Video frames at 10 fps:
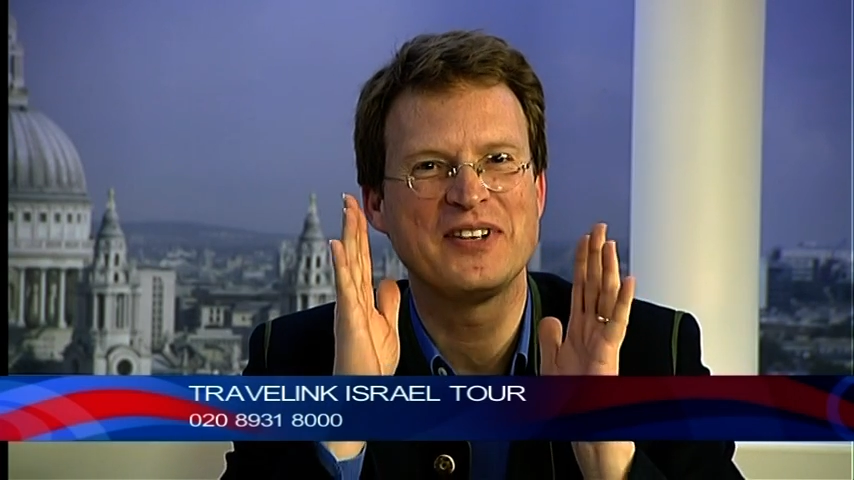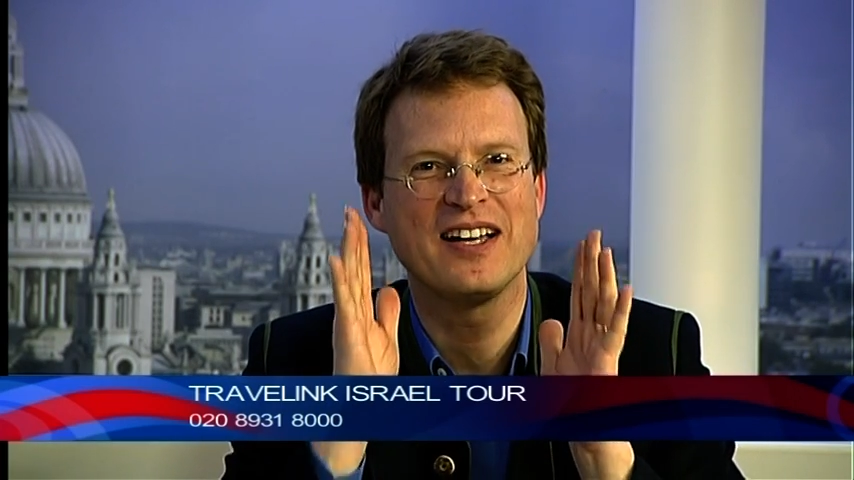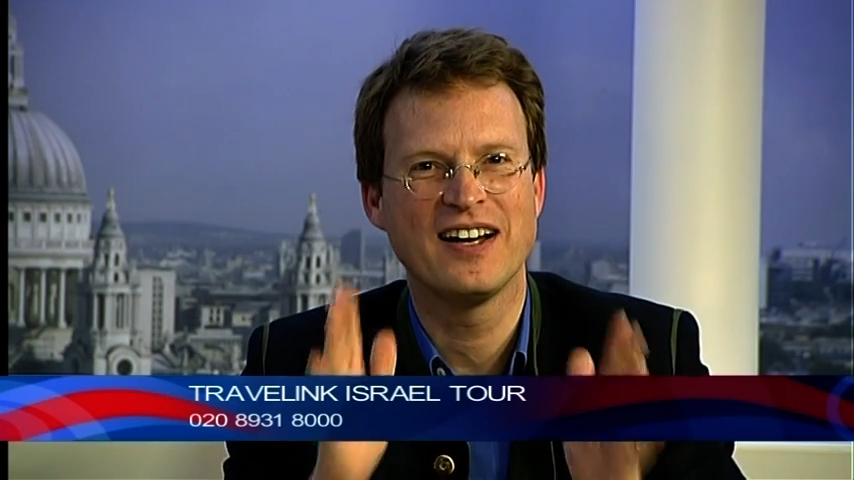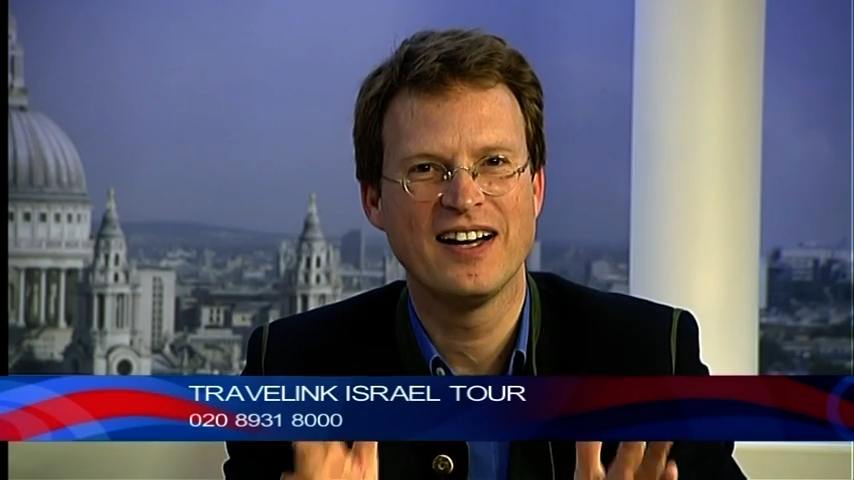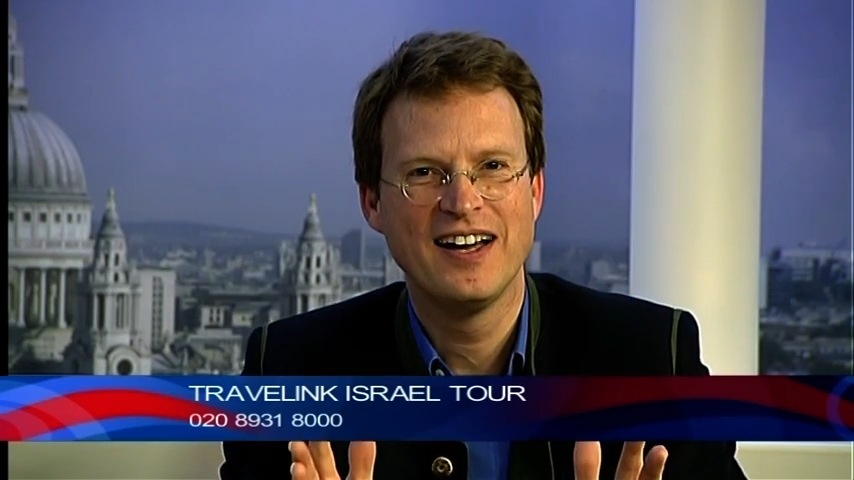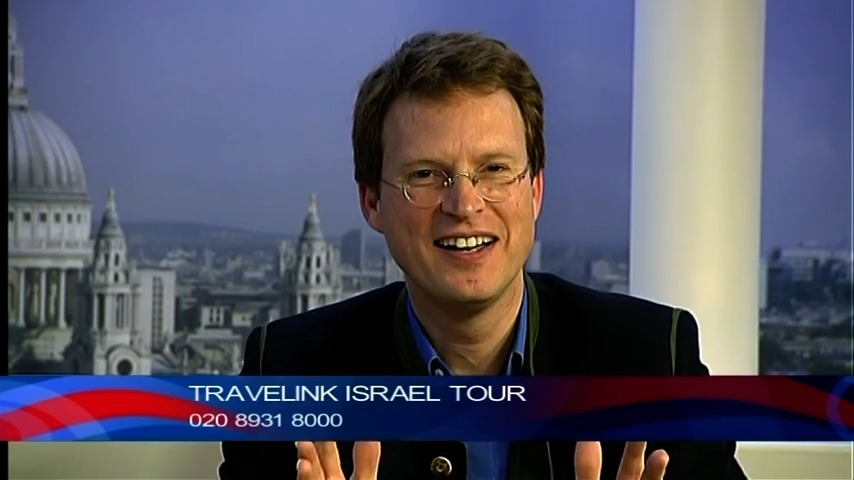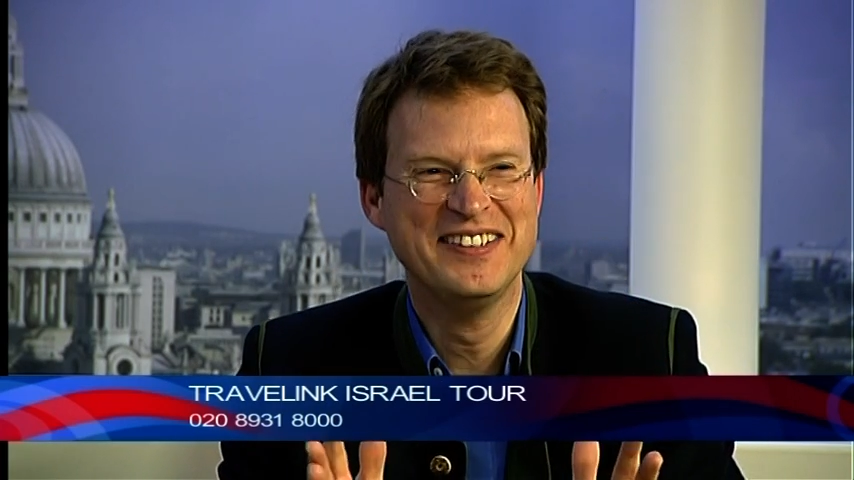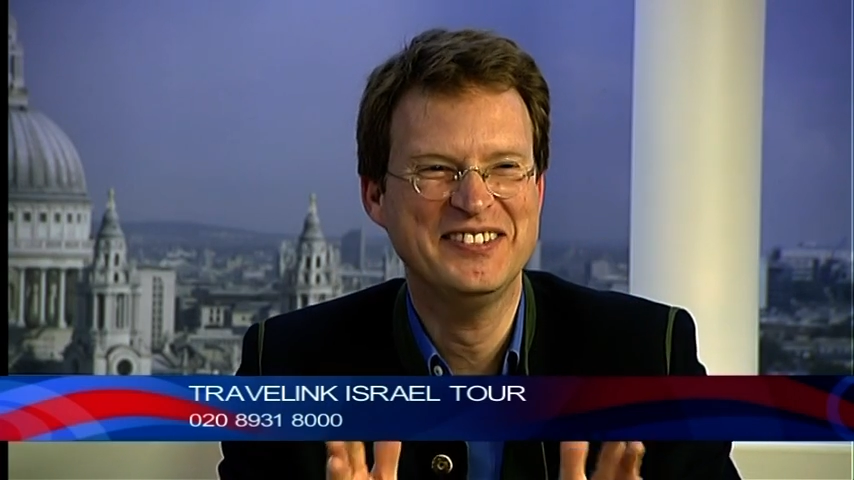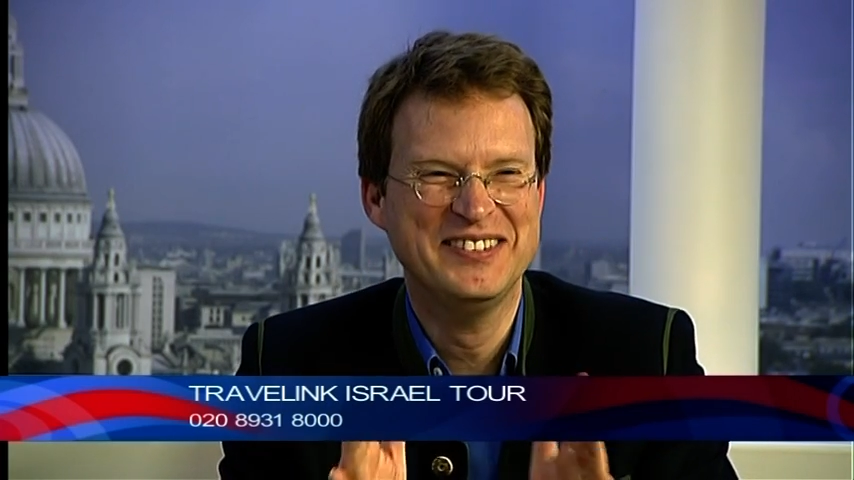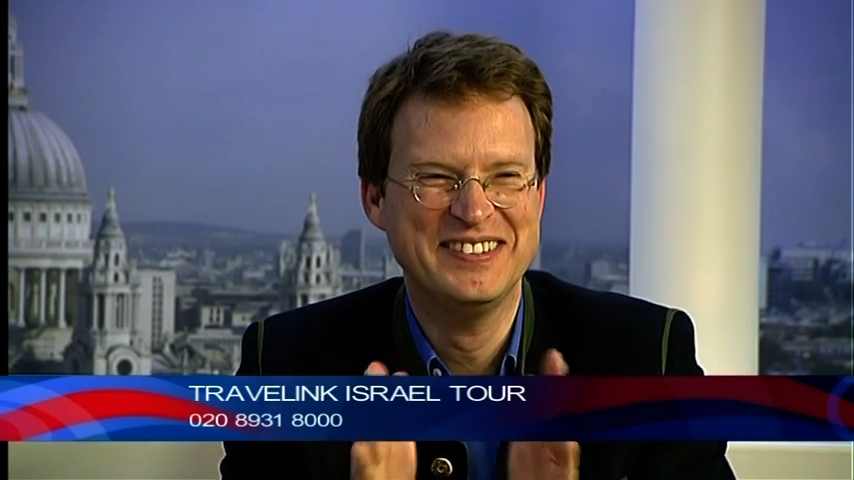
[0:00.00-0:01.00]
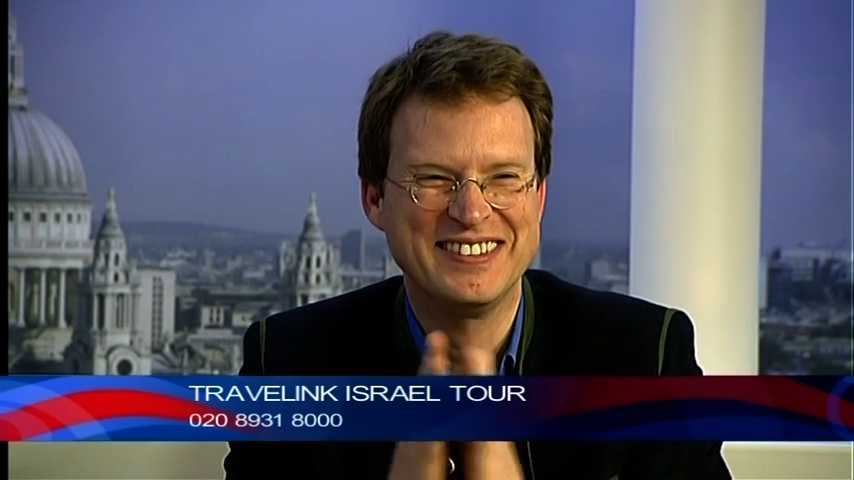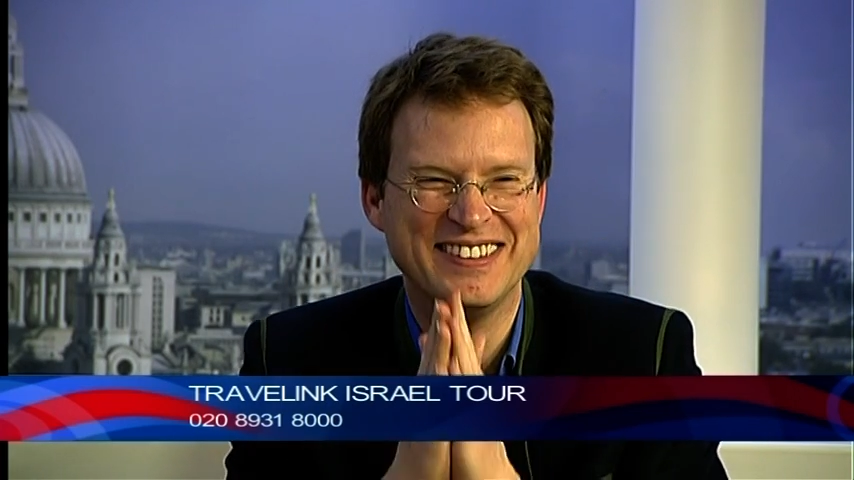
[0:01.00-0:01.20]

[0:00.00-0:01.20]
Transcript: we terrible start.